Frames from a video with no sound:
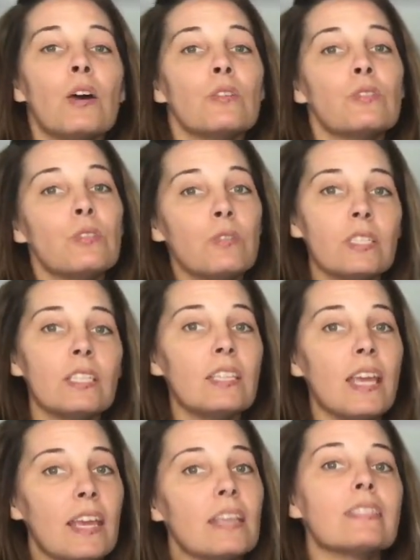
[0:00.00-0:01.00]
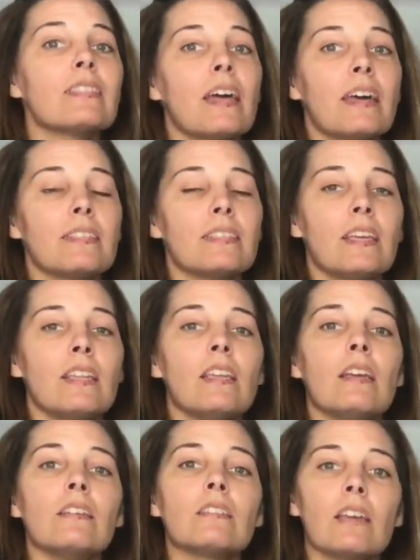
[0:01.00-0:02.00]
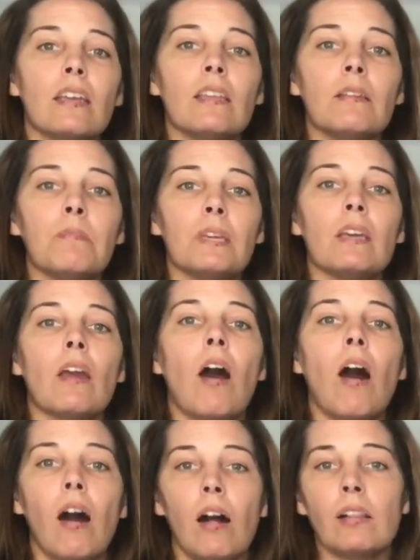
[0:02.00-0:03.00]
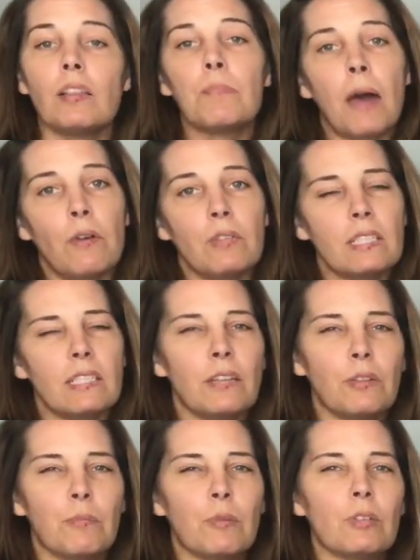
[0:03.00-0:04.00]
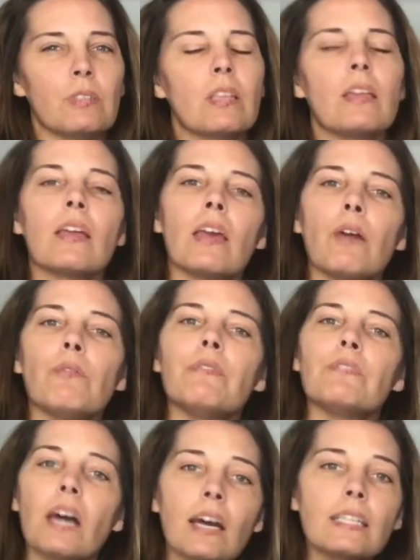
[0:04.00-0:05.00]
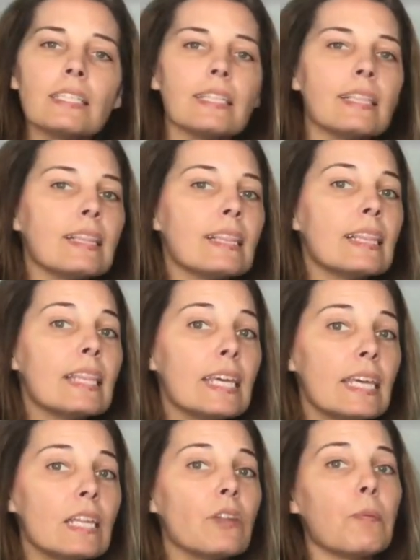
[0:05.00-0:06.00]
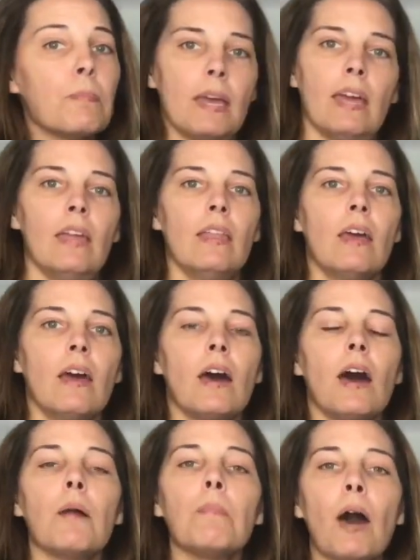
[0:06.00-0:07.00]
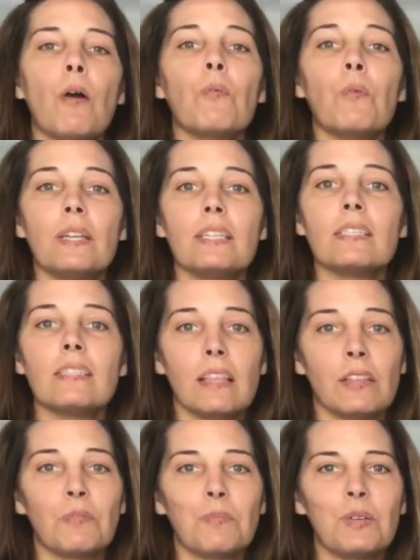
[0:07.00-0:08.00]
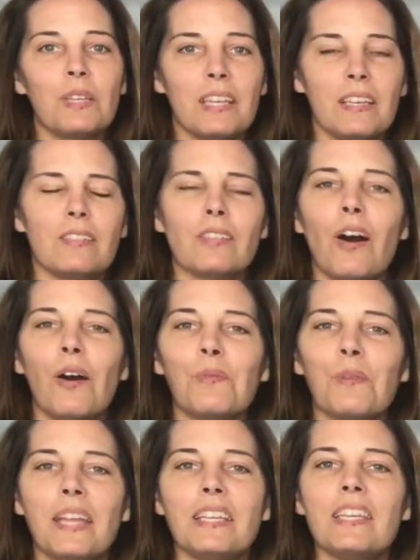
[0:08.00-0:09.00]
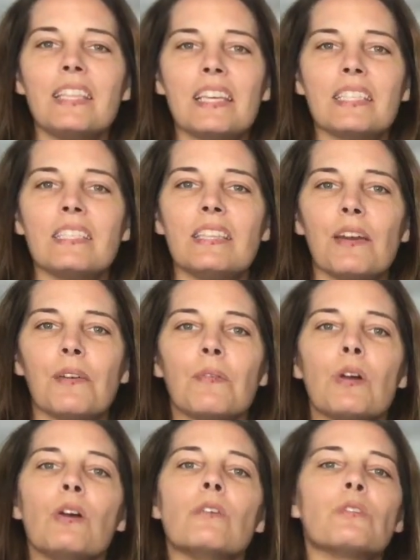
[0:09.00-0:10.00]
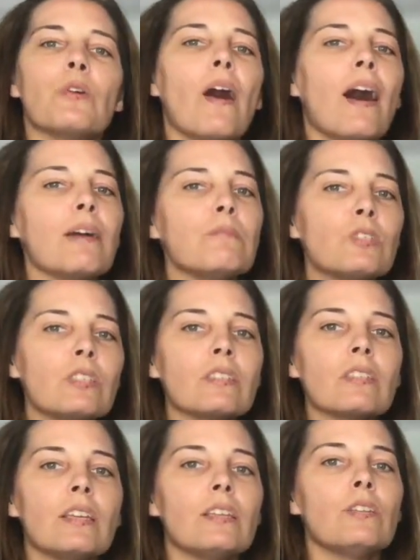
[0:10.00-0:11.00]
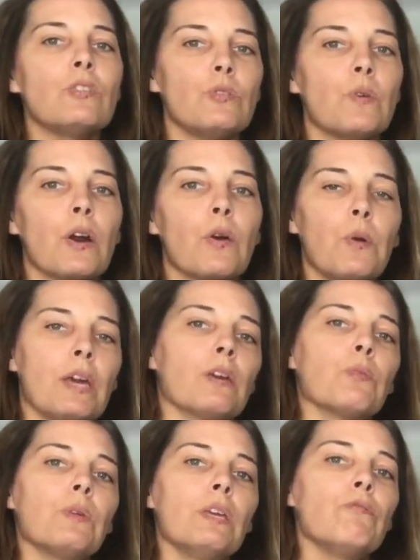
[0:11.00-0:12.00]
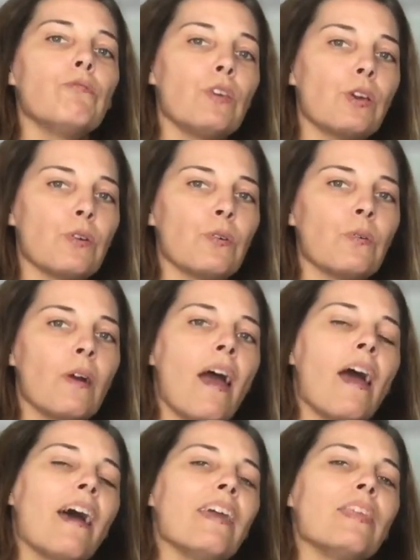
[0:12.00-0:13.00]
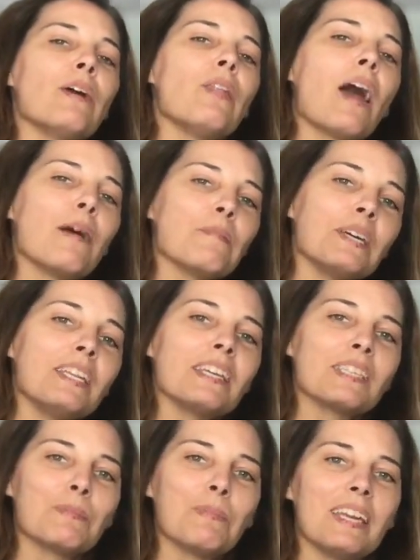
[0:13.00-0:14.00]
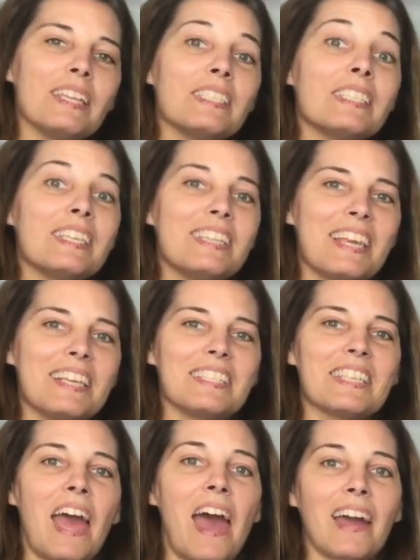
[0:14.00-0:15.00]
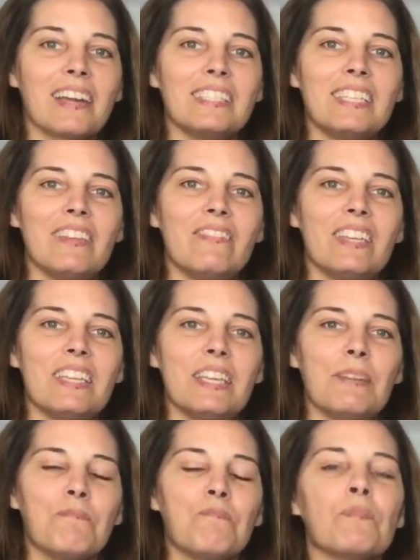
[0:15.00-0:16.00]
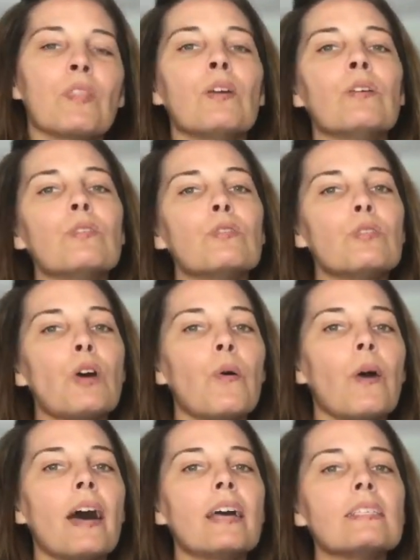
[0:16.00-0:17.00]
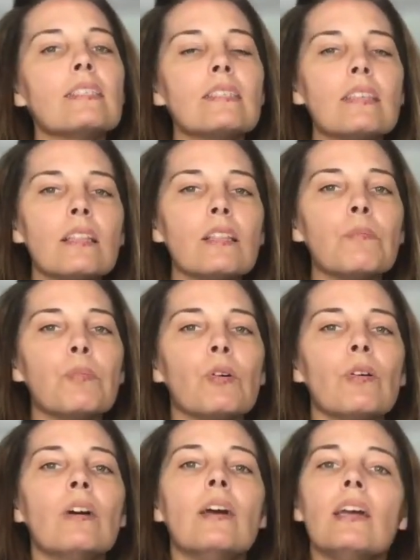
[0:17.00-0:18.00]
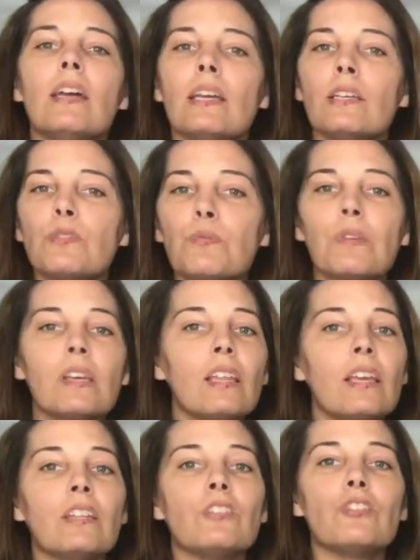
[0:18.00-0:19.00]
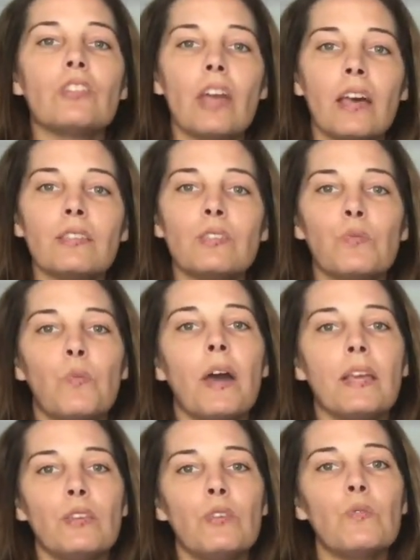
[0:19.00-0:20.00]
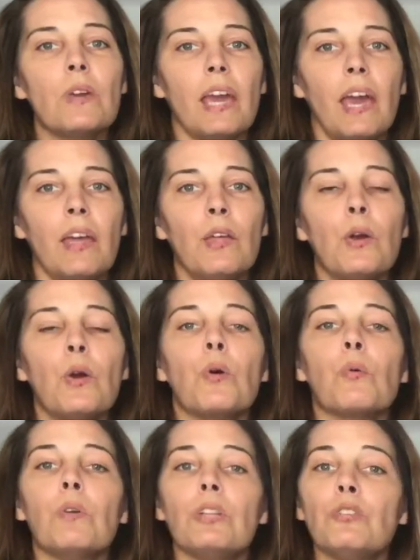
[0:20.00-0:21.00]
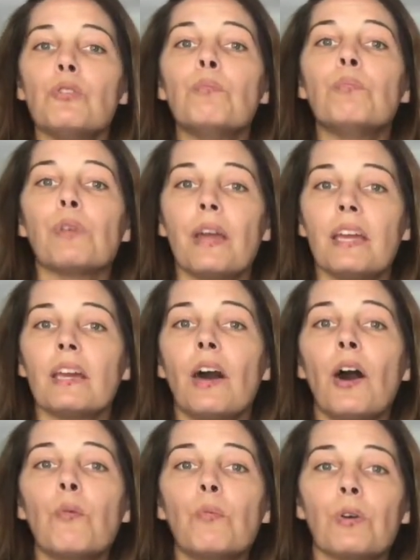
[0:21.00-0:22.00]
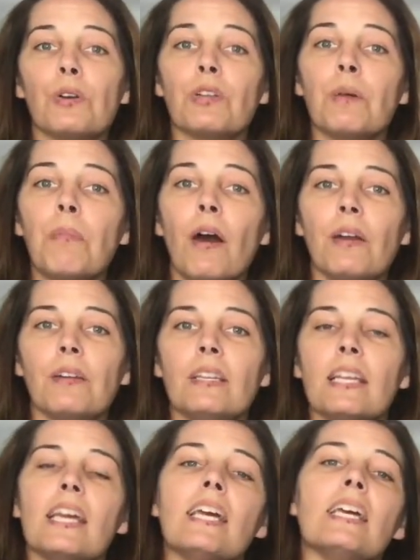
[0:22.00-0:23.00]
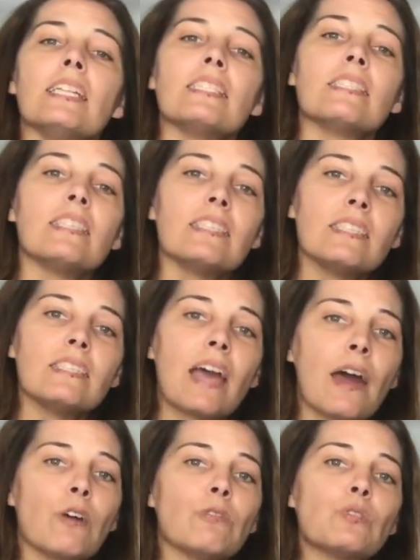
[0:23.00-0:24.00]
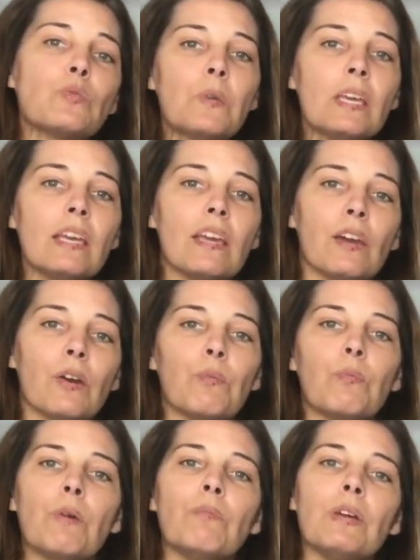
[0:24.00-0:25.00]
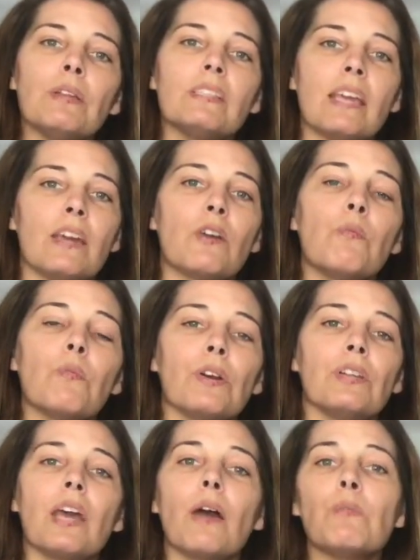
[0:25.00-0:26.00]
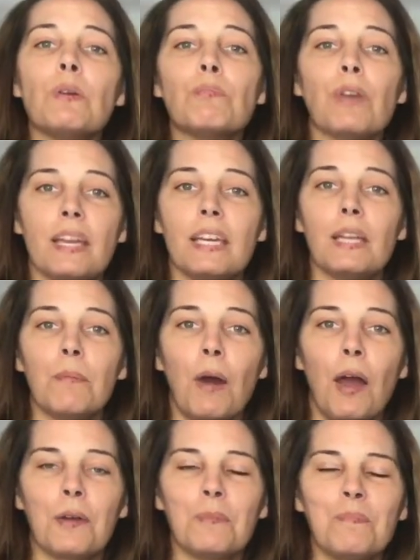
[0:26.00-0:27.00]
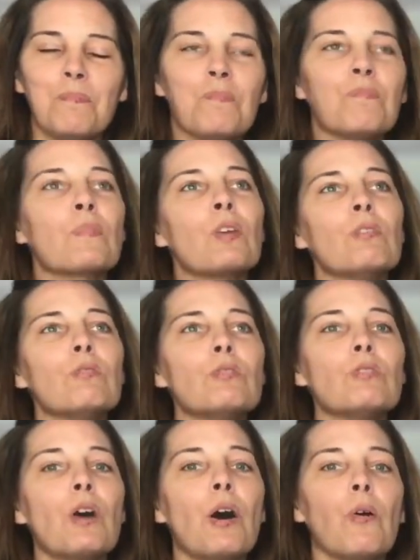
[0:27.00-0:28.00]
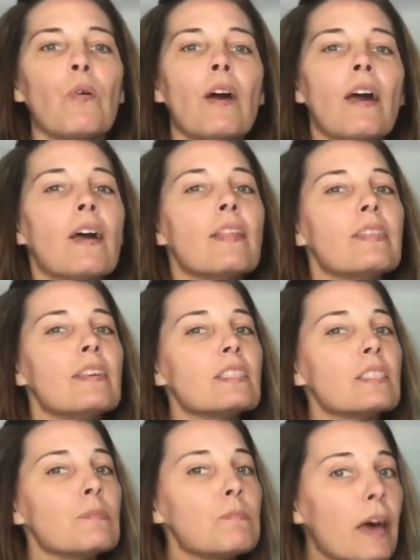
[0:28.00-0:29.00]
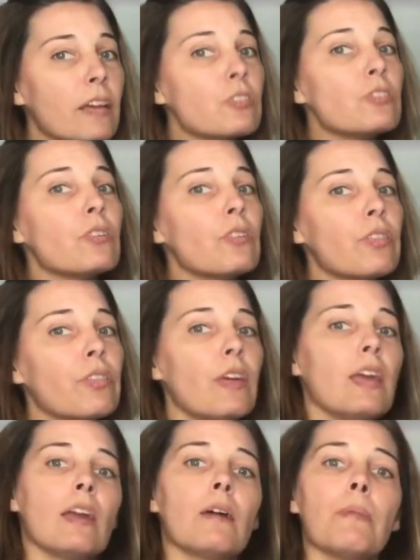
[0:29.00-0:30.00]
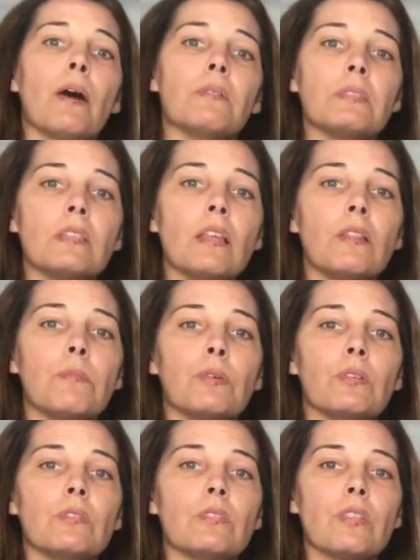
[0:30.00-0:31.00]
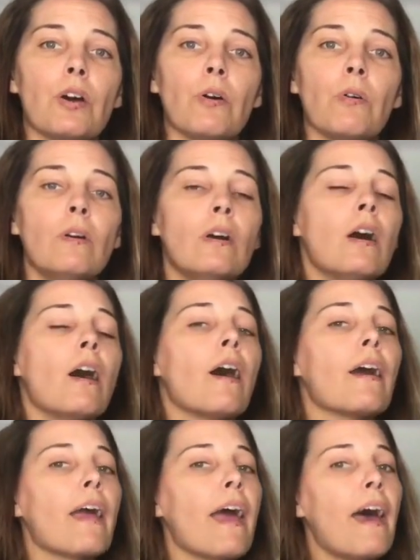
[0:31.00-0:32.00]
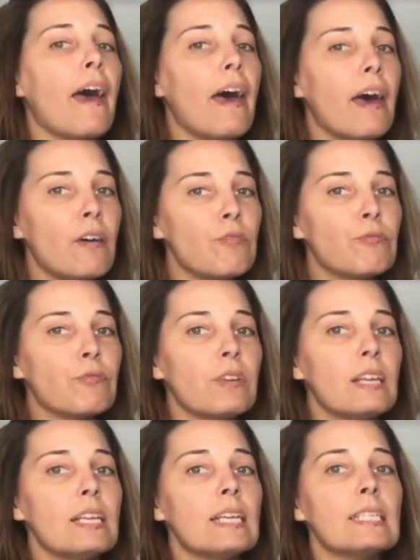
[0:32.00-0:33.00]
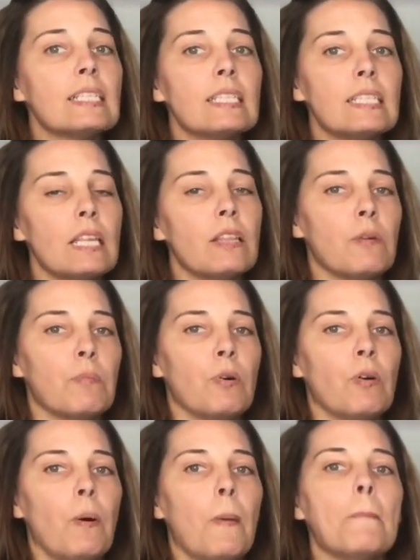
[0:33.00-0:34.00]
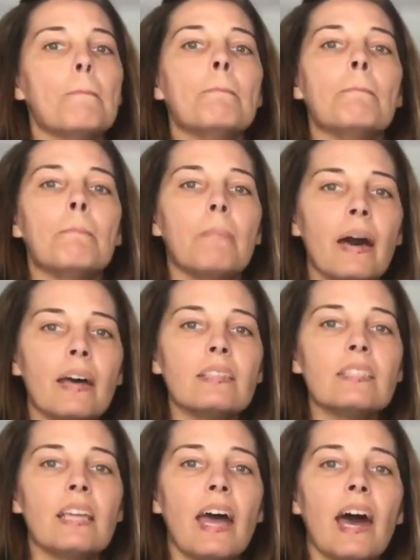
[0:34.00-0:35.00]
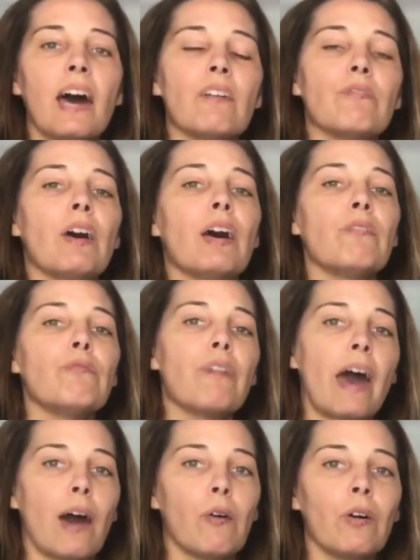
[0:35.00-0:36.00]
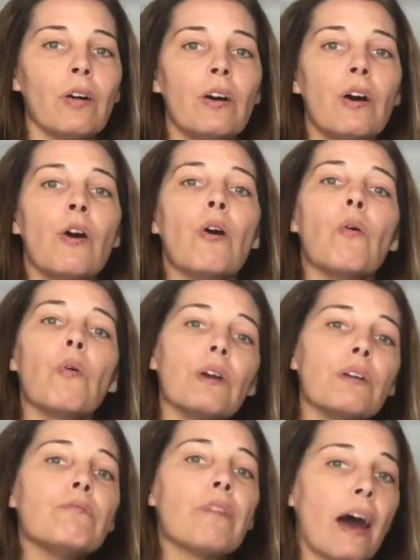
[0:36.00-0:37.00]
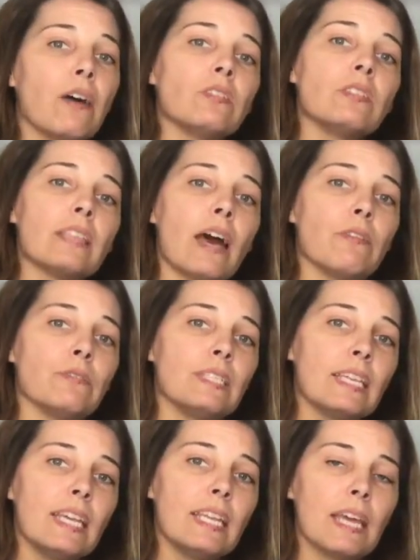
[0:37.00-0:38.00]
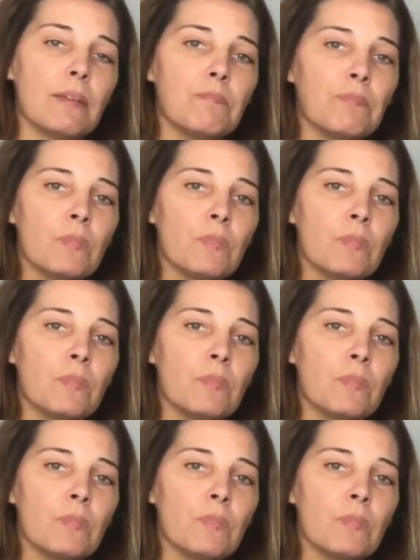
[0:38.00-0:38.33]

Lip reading: So today's lesson is going to be all about syllables. And we've talked a little bit about what a syllable is already this year. So I'm just going to do a quick review and then I'm going to explain today's activity. So a syllable is really just what you get when you break a word apart. It's the sounds we hear when we take a word and we break it apart. So the special thing about syllables though are every syllable must have a vowel or a vowel sound in it.